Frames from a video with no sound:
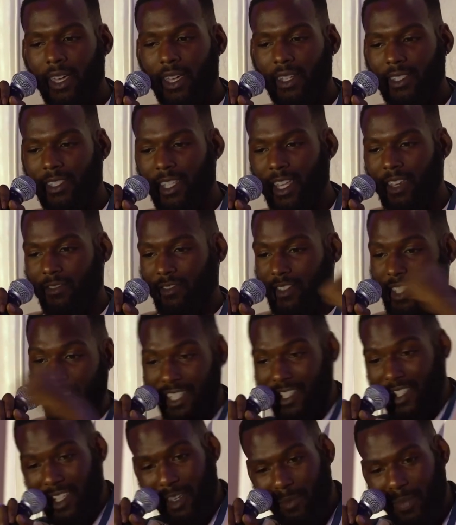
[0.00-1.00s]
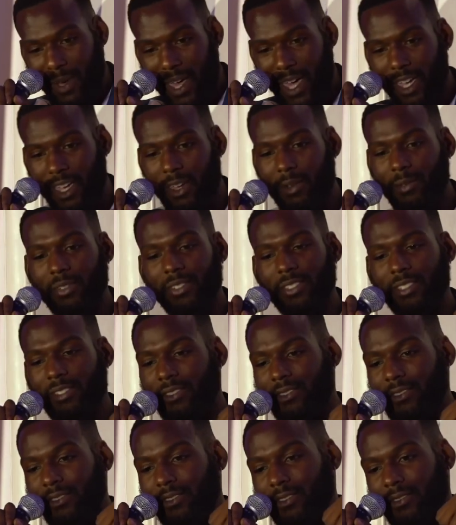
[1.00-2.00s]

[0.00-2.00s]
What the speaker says: instead of this impact, it was